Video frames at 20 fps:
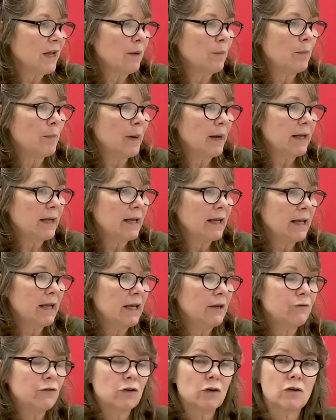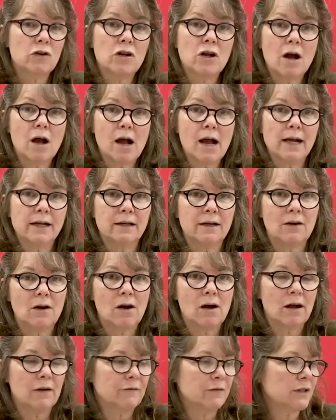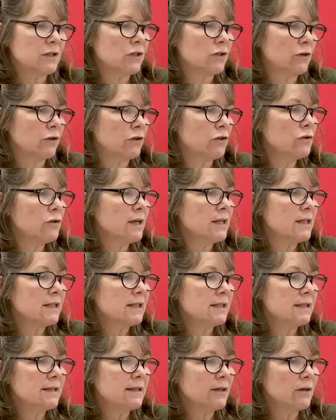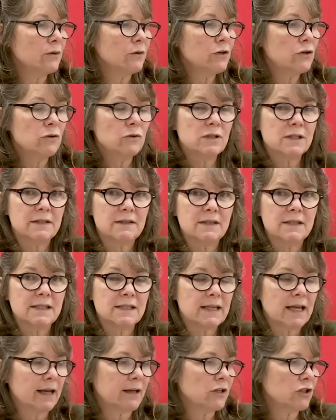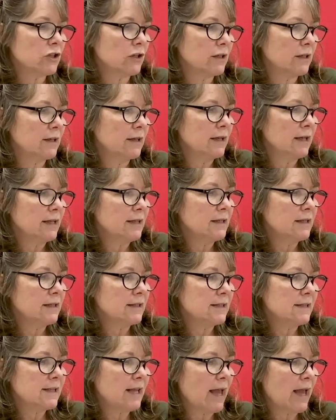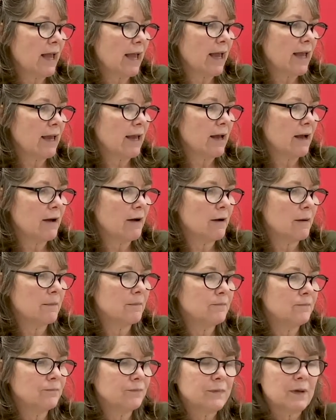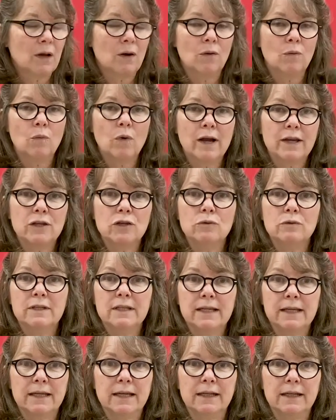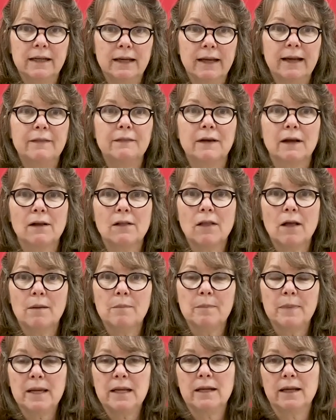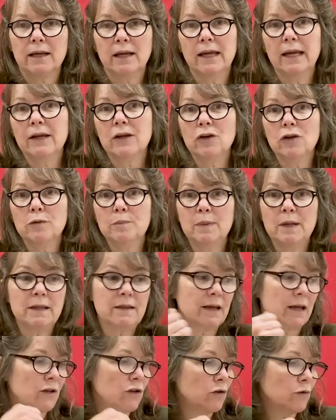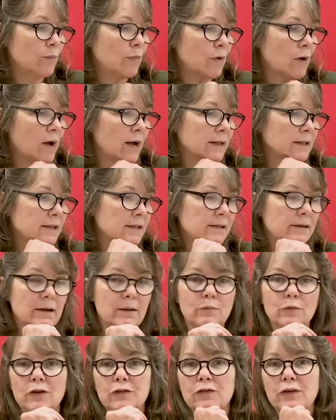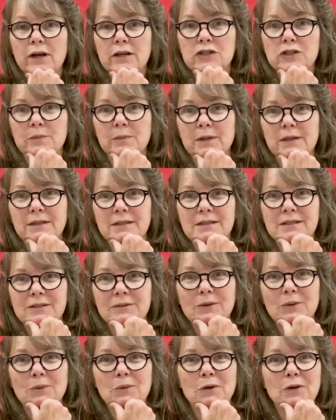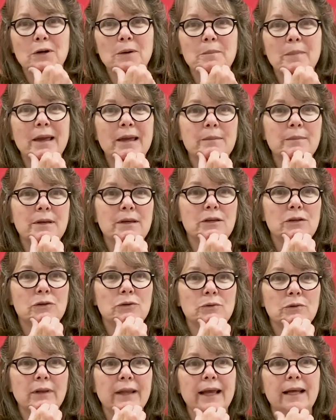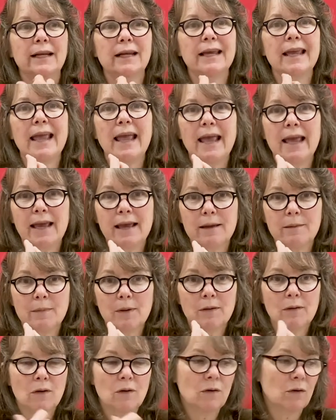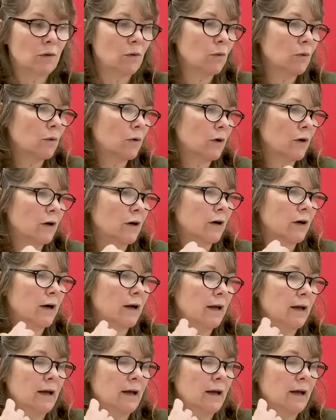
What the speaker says: But if you're not an officer, you can still use this section to say what you did at the club meeting. It could be that you brought some refreshments, or maybe you led a game, or